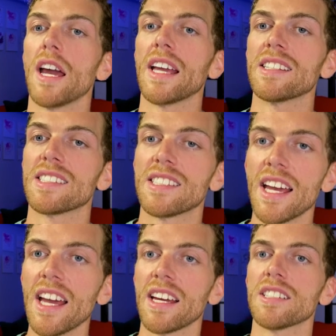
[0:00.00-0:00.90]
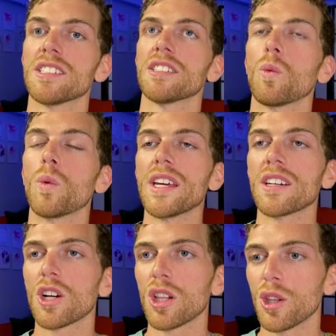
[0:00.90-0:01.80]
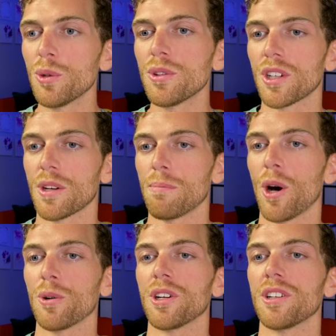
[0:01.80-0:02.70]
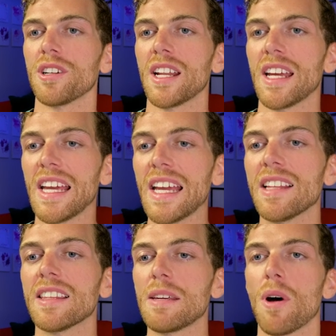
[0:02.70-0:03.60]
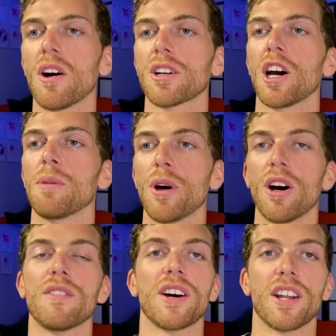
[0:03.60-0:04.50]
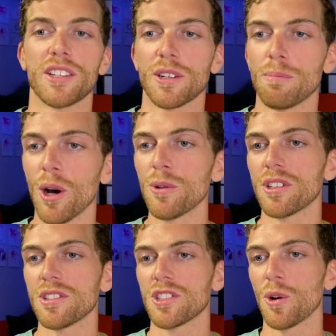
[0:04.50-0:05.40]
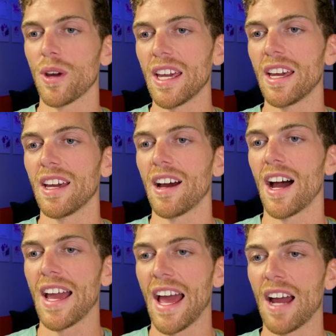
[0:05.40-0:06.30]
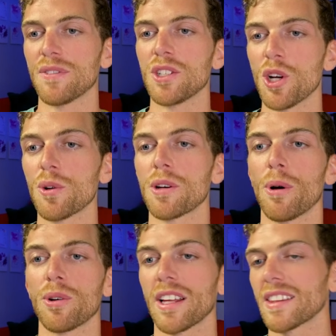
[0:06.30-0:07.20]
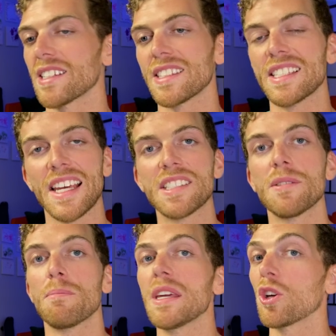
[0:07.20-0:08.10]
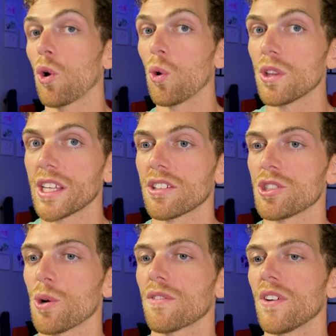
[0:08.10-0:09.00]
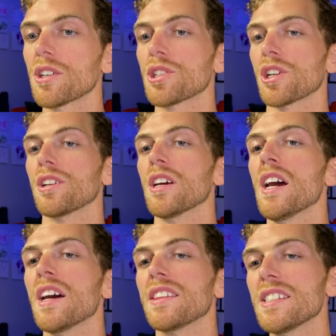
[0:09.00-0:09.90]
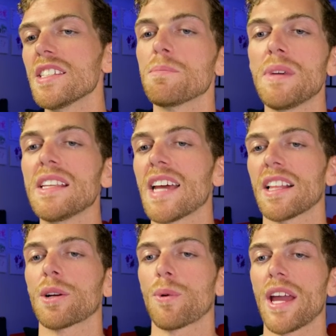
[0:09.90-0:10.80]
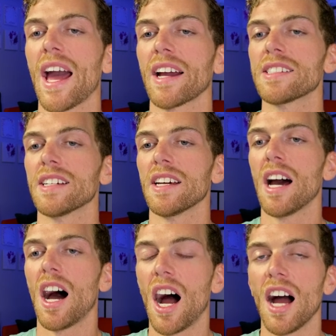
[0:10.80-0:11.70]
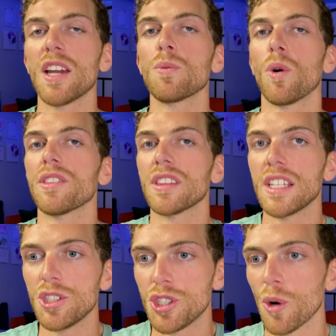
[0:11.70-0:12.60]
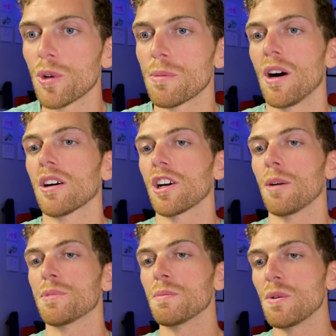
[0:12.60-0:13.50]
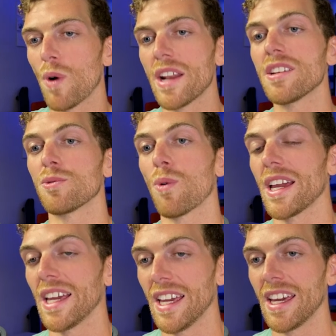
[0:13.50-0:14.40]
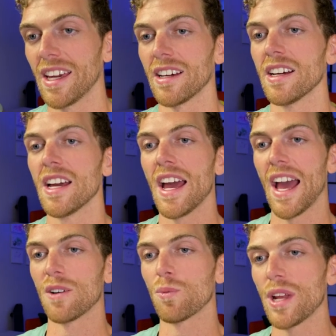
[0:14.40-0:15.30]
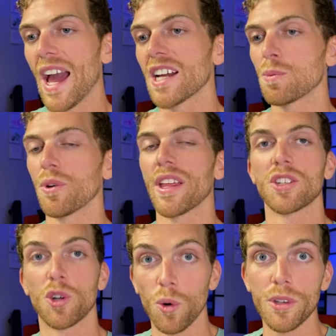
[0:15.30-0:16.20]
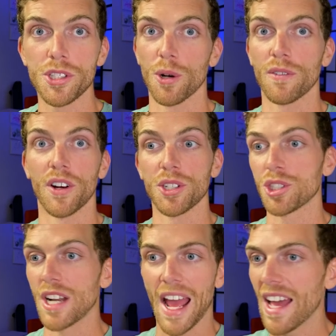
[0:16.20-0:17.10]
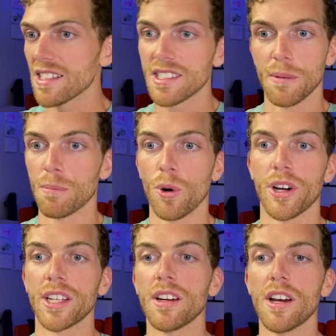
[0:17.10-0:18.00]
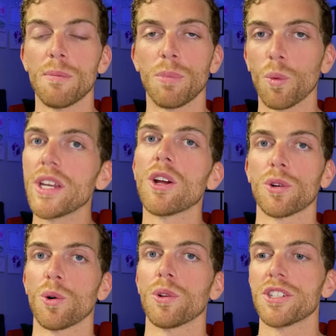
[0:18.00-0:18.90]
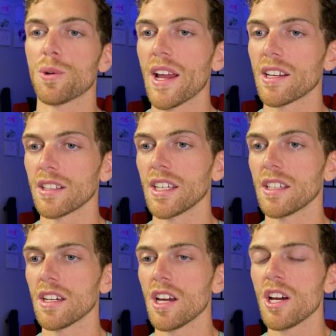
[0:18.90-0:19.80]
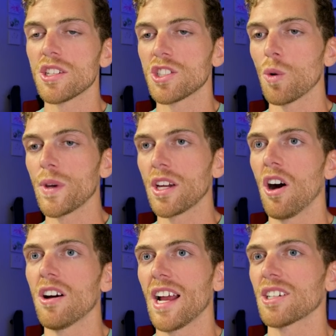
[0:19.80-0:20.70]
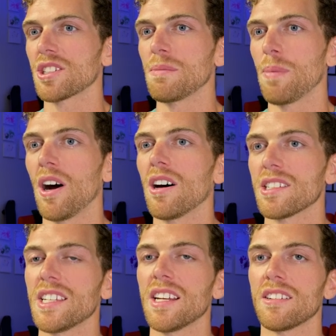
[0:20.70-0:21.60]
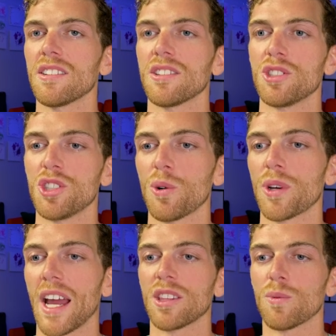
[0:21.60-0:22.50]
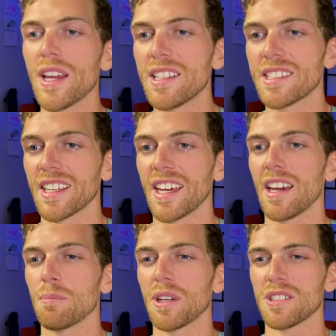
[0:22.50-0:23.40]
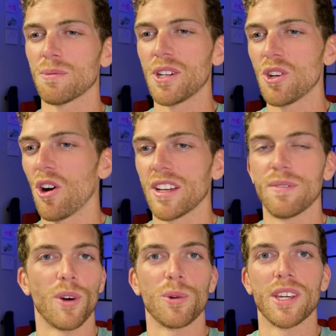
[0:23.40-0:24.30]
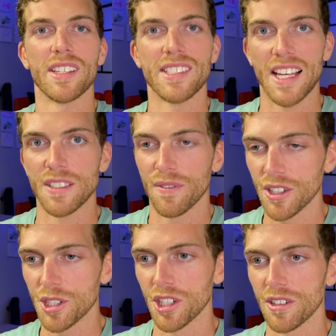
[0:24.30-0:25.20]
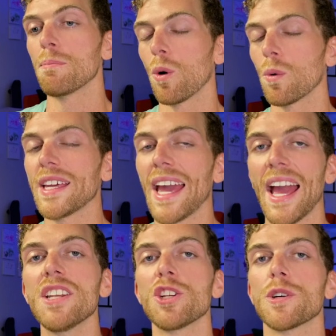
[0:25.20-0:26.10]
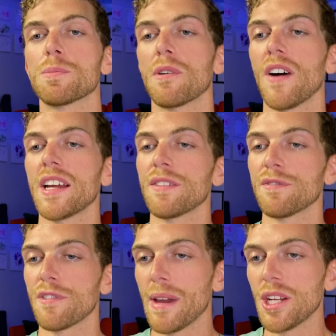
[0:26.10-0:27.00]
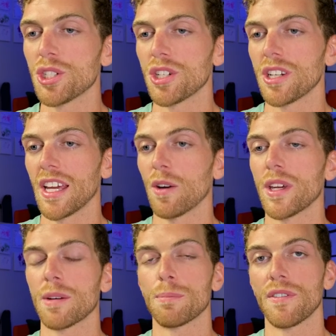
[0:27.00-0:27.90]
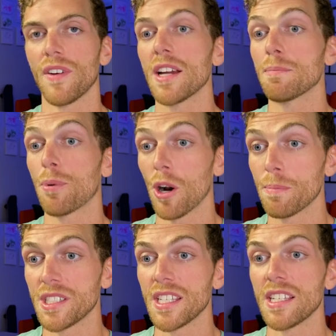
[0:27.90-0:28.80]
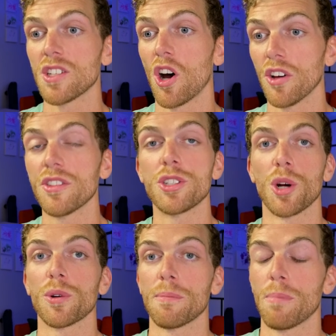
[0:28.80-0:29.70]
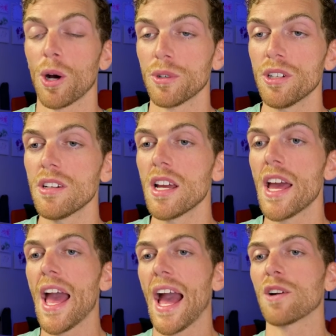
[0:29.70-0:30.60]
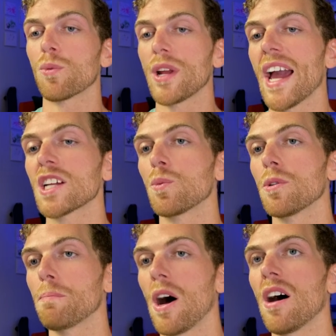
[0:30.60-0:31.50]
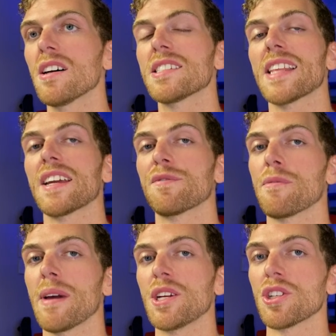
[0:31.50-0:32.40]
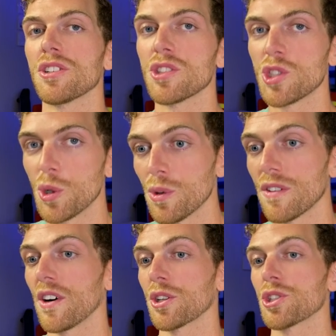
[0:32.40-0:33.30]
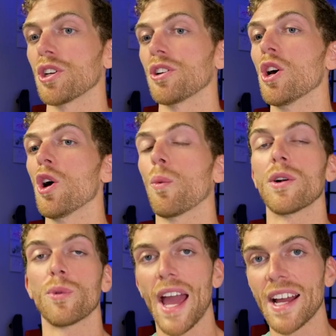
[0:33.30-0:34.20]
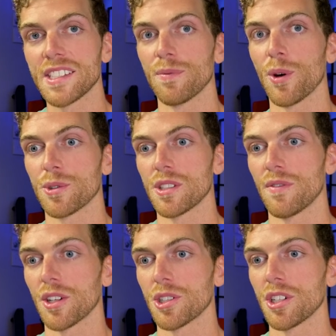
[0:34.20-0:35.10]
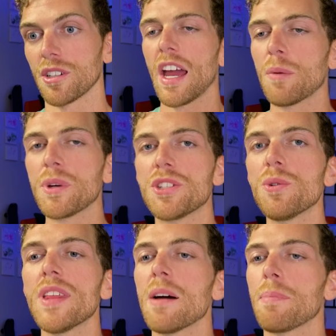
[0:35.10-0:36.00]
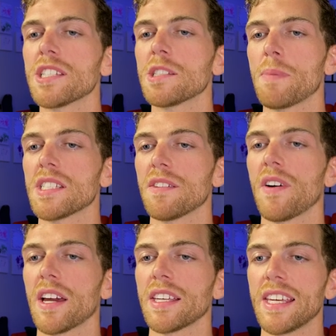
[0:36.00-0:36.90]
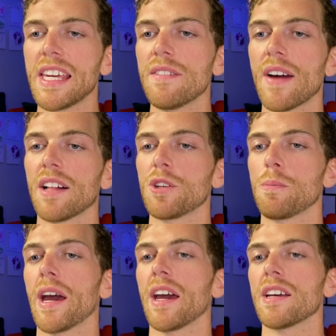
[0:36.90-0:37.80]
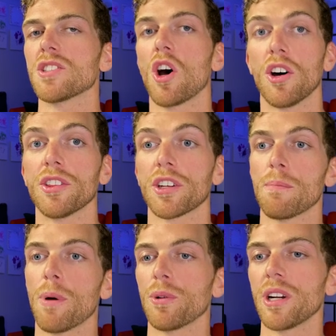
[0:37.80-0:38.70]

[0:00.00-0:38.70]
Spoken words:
Instead, we include the component in the markup of another component. So here I have the joke component like this. This isn't me calling the joke function. This is me telling React, I want the joke markup to be rendered right here, and React will then call the joke function at some point, but we don't call it directly. So we can't actually pass in the joke and the rating here because we're not invoking this as a function. But what we can do is provide information here. We can provide properties on the joke component, and React will pass that information to the function when React invokes the function. And we do that by specifying key value pairs on the component